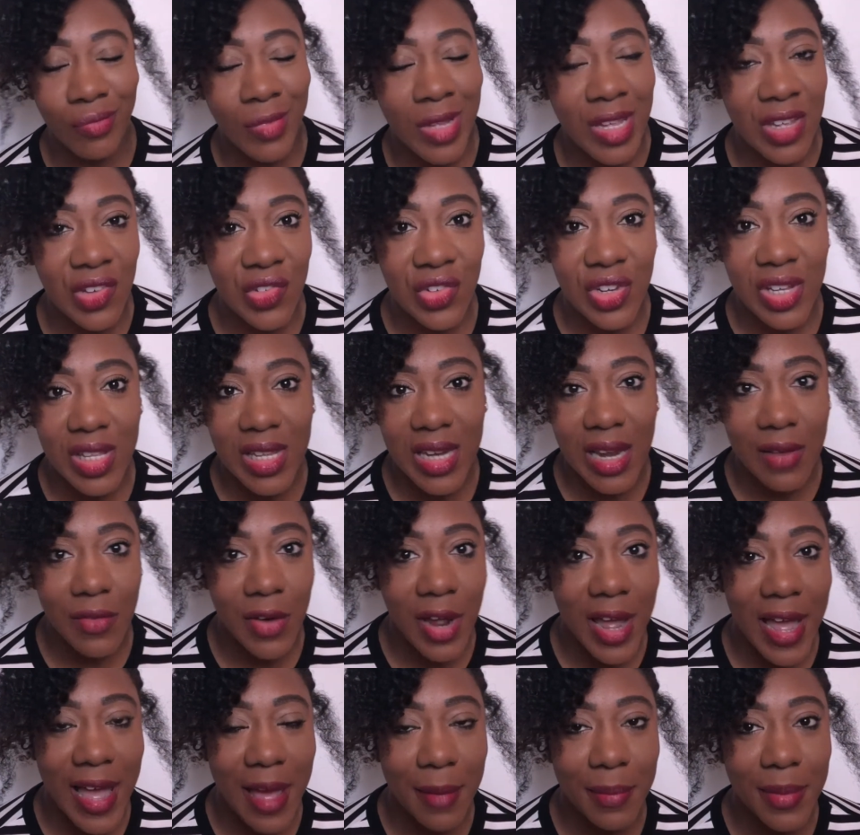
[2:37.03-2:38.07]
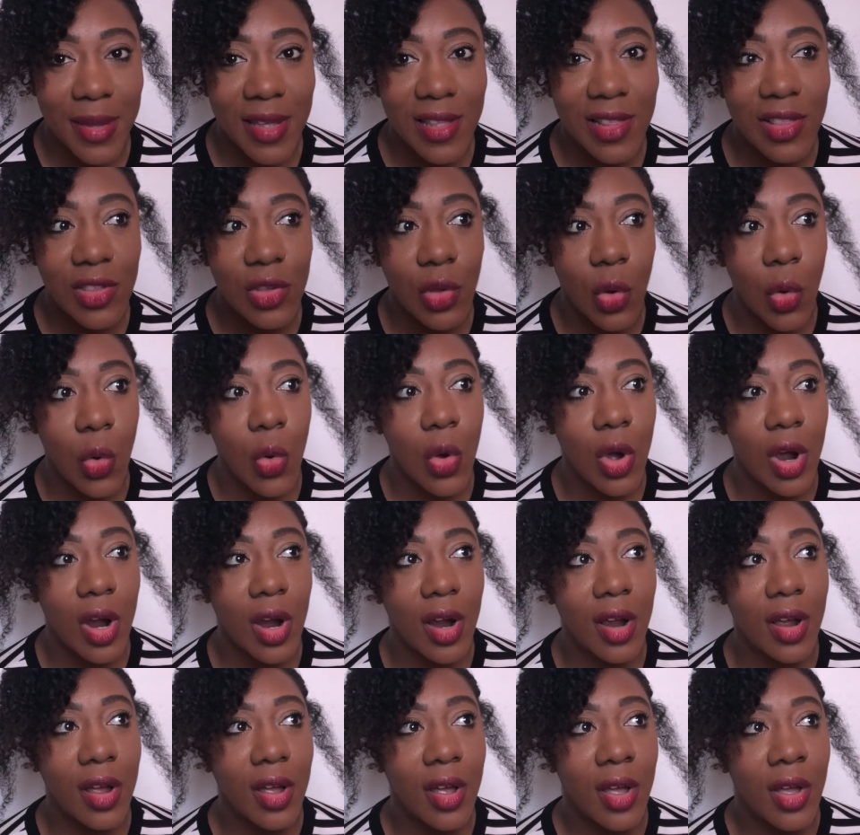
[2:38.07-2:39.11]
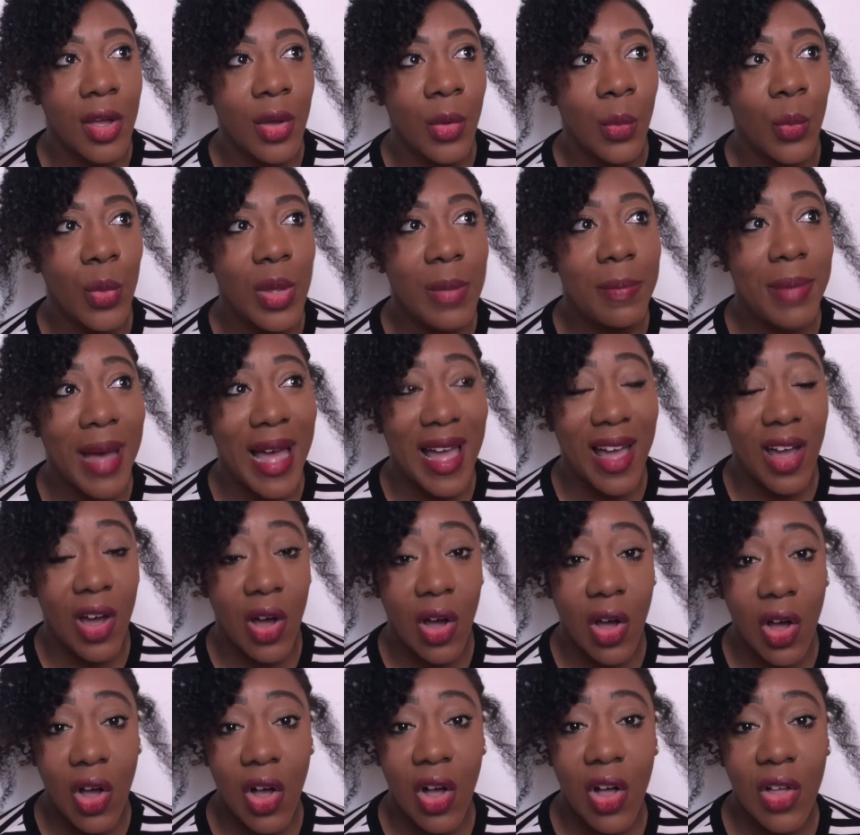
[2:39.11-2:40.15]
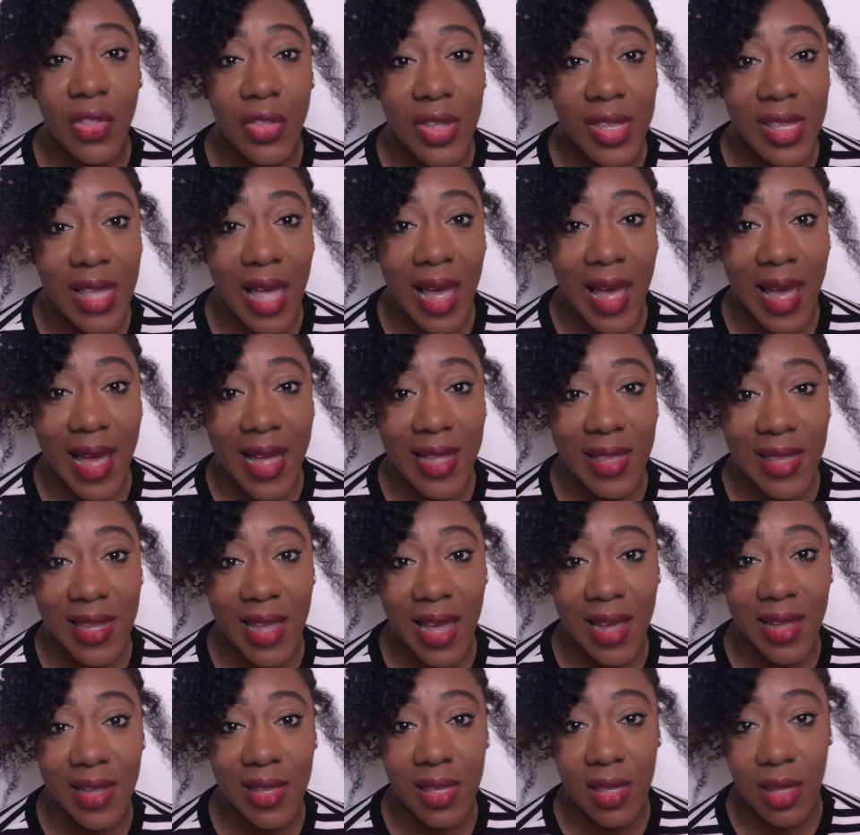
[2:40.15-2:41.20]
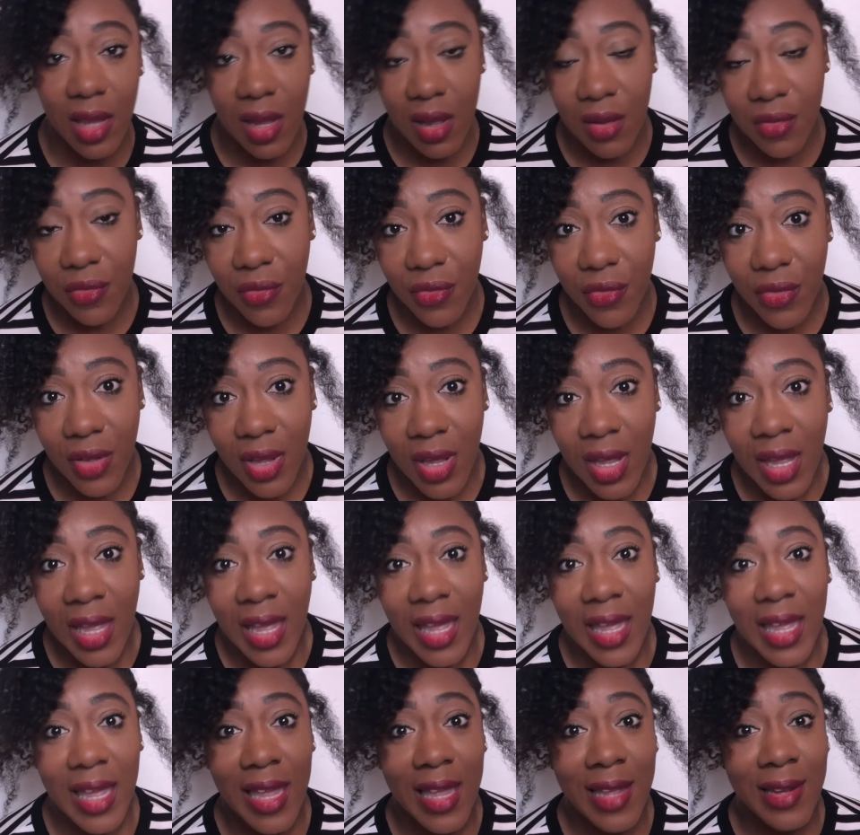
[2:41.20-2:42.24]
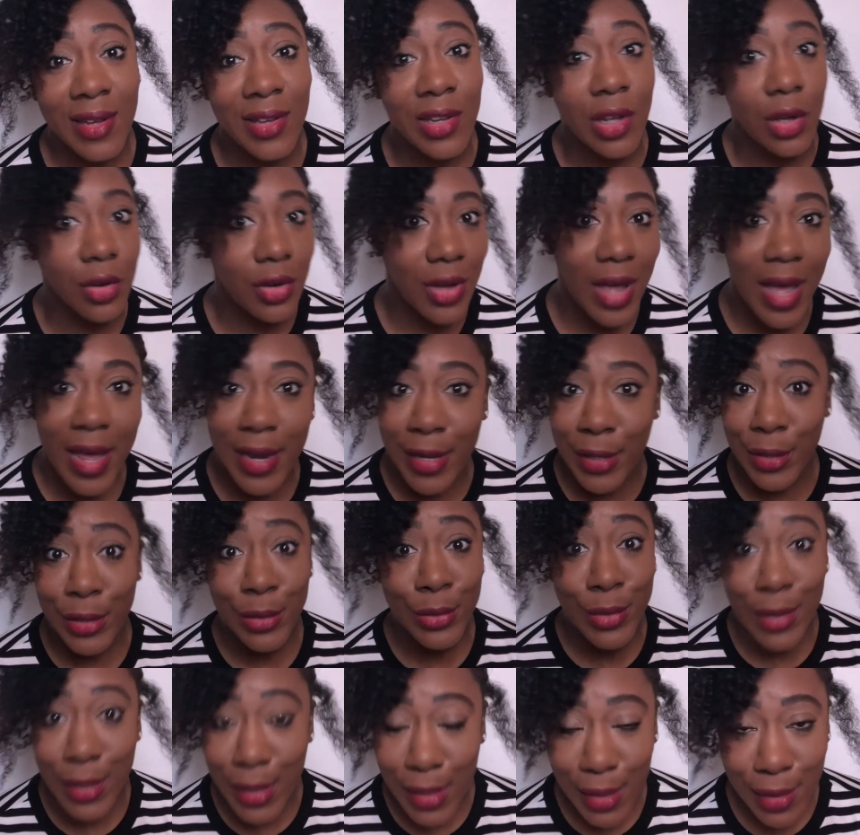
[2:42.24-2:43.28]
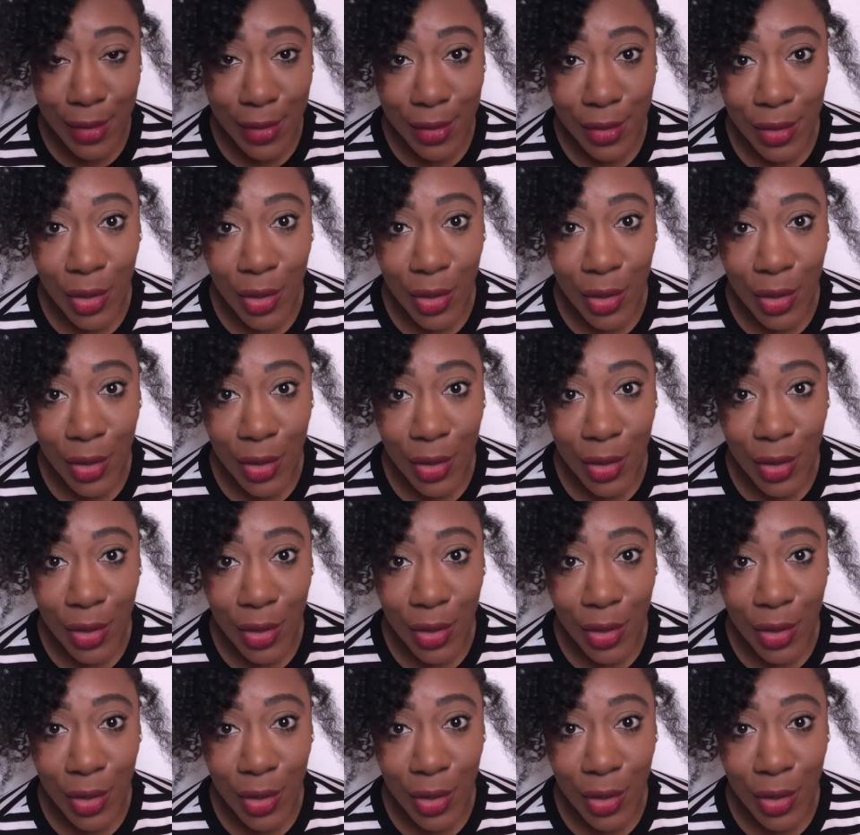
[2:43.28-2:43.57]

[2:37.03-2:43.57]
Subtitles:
it just never happens, or we buy all this high-tech stuff and don't know how to use it,